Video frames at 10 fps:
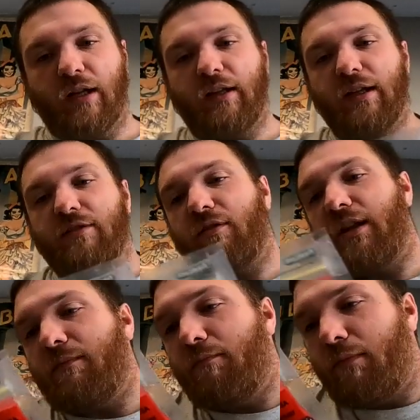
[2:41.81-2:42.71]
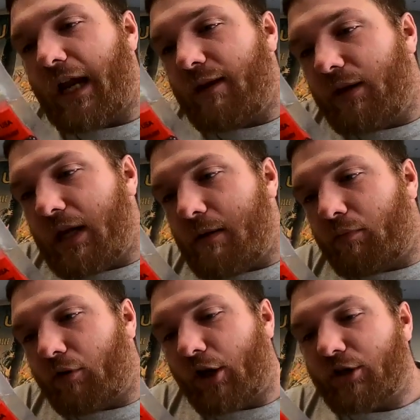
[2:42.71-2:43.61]
These are the baby
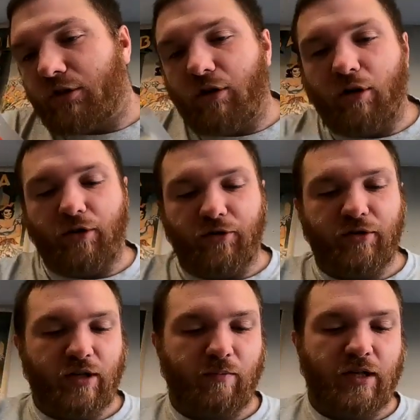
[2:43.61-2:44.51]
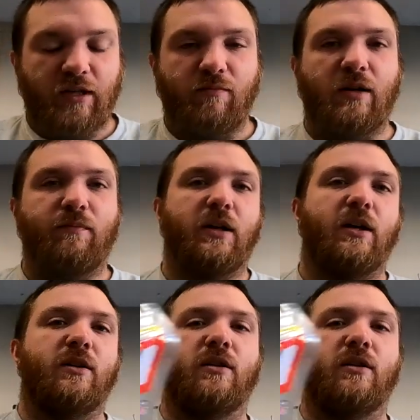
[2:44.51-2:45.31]
brush crawls. I picked them up in